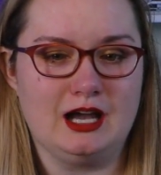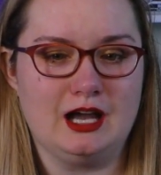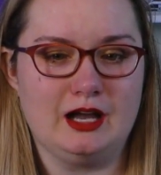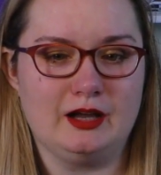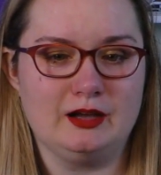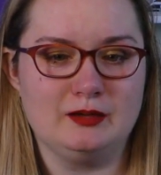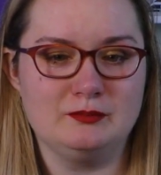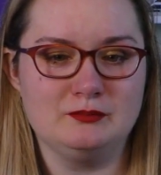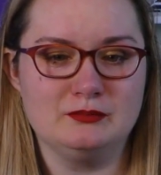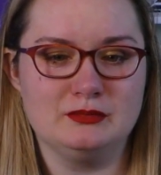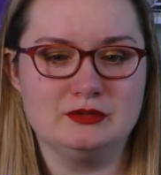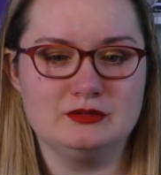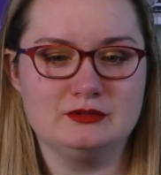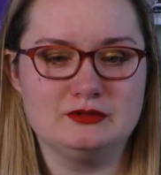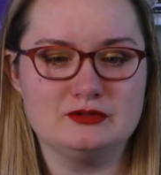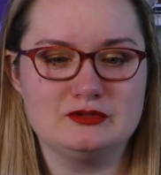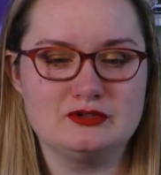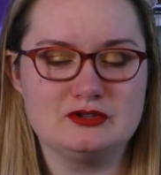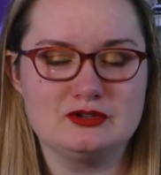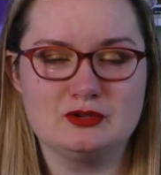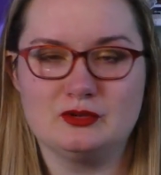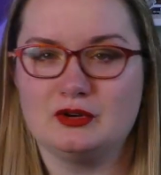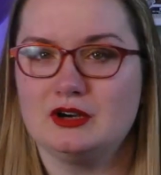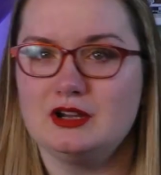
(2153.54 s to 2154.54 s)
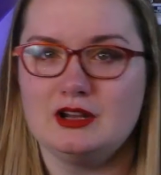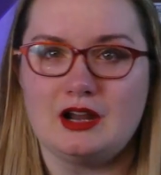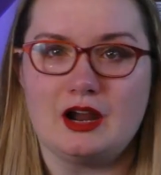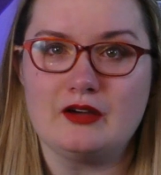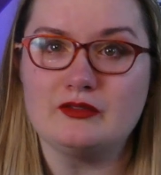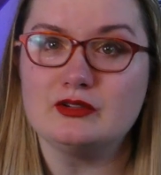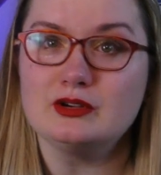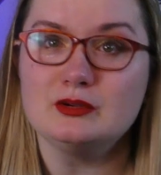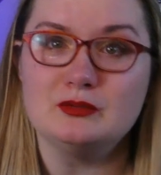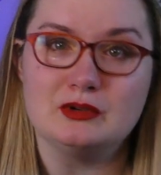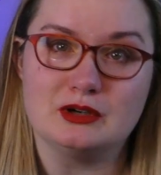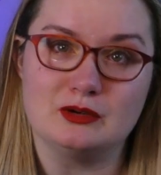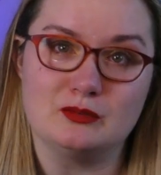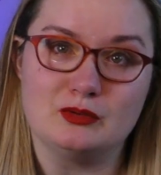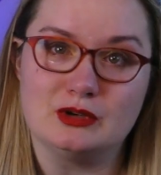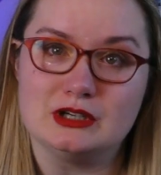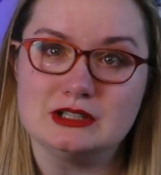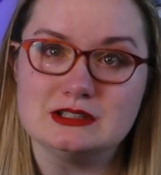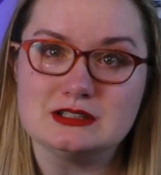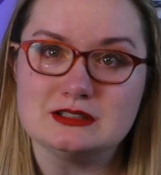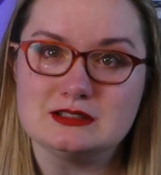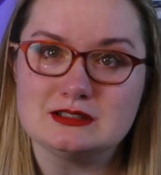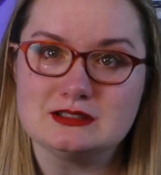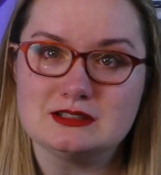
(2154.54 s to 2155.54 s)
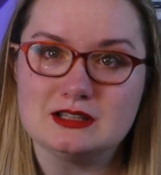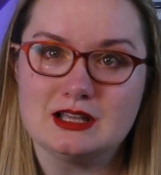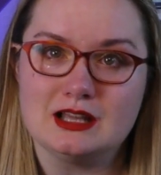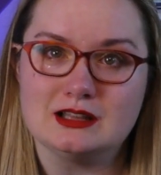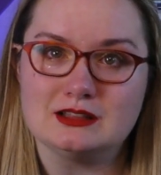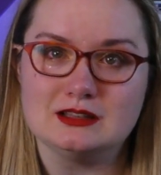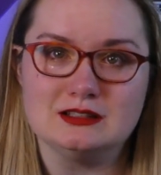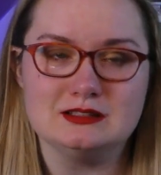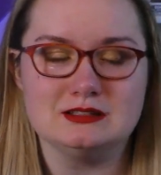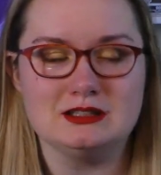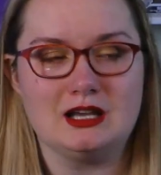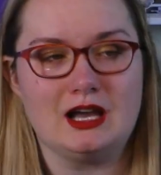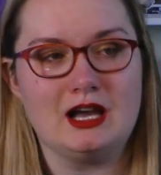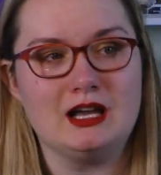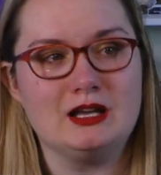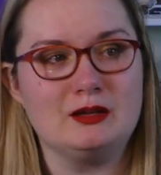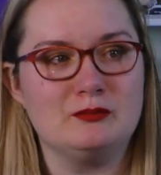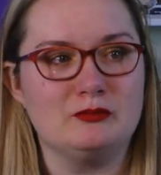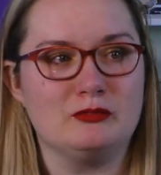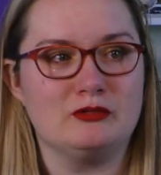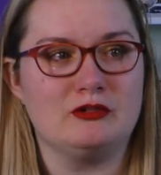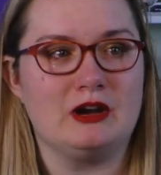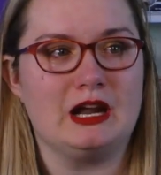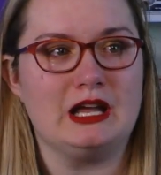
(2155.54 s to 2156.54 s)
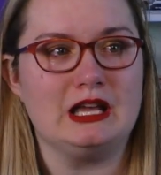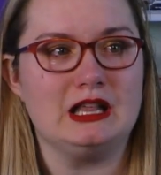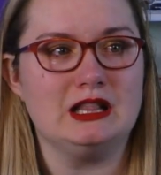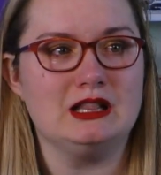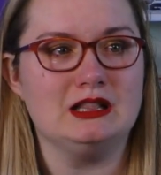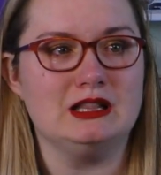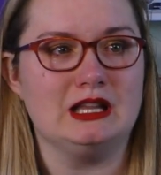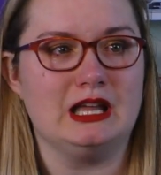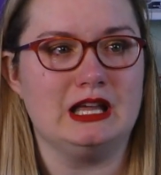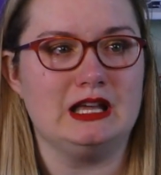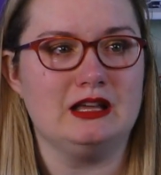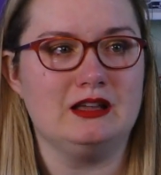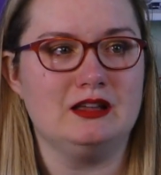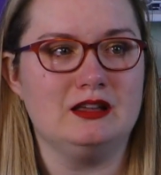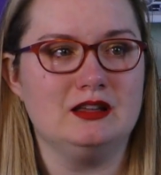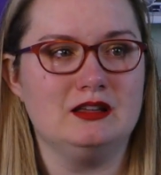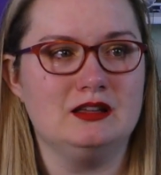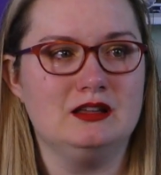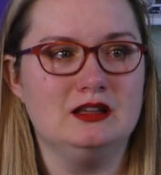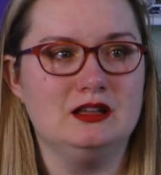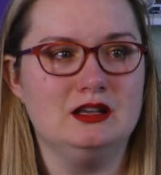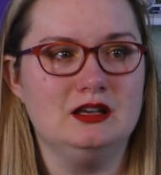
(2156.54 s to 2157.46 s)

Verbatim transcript: I'm sure everyone was at the time, right? Like,